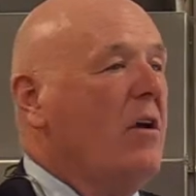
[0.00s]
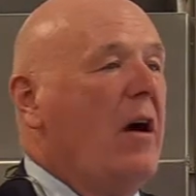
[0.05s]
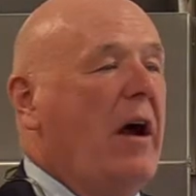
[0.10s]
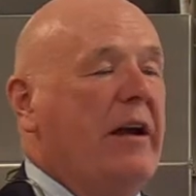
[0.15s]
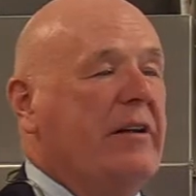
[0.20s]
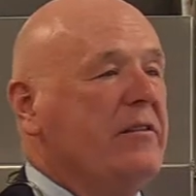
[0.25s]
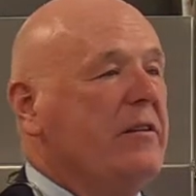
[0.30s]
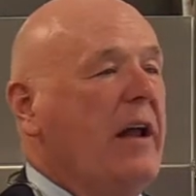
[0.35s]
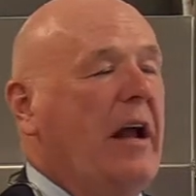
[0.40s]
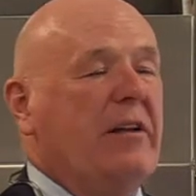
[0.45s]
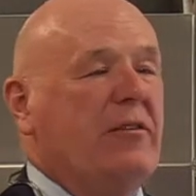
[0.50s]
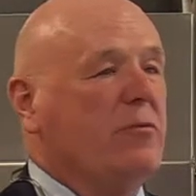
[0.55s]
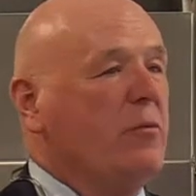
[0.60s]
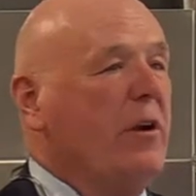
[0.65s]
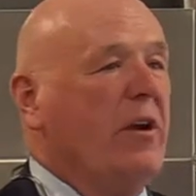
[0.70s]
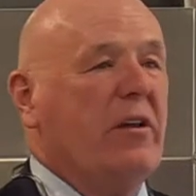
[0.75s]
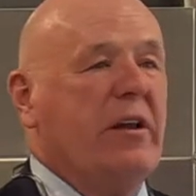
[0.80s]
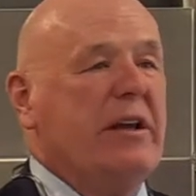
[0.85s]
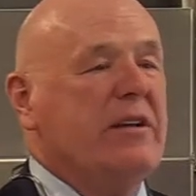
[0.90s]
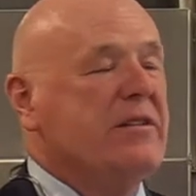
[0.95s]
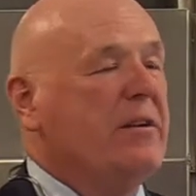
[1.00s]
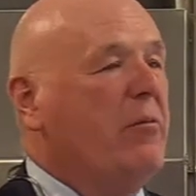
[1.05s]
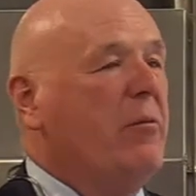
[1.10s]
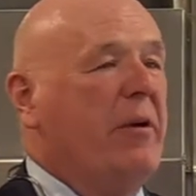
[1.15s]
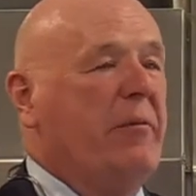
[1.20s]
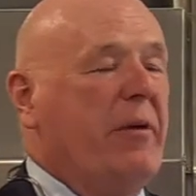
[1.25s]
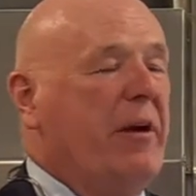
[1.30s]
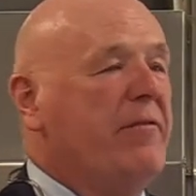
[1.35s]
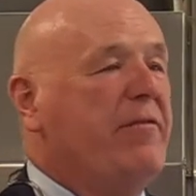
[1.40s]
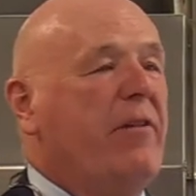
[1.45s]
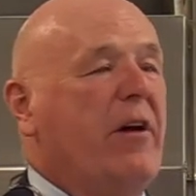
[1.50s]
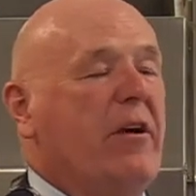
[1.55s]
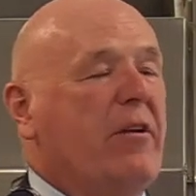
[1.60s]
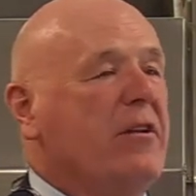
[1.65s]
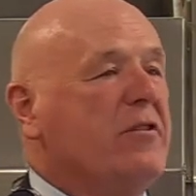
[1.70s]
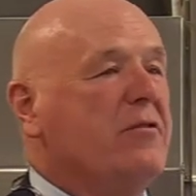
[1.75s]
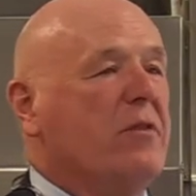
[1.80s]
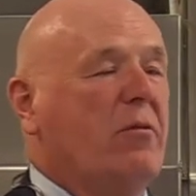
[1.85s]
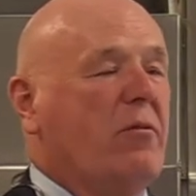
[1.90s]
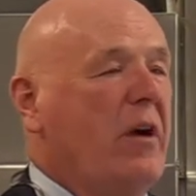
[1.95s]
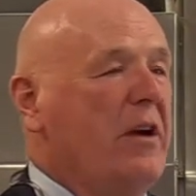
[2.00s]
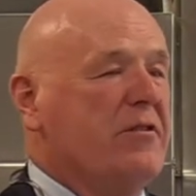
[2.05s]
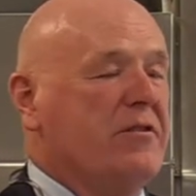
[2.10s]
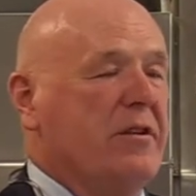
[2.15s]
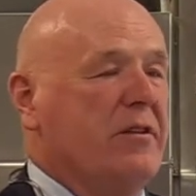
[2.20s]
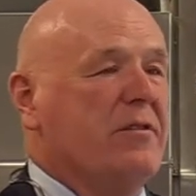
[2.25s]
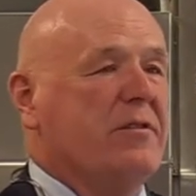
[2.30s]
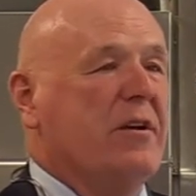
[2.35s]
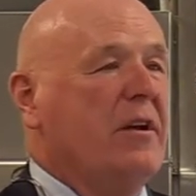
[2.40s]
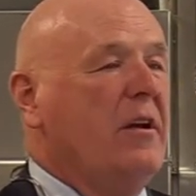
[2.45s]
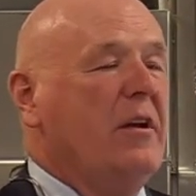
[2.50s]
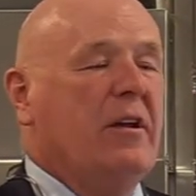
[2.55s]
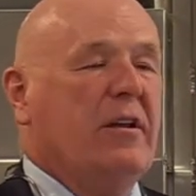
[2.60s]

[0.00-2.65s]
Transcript: law. It's, it's real easy when we have fire district questions.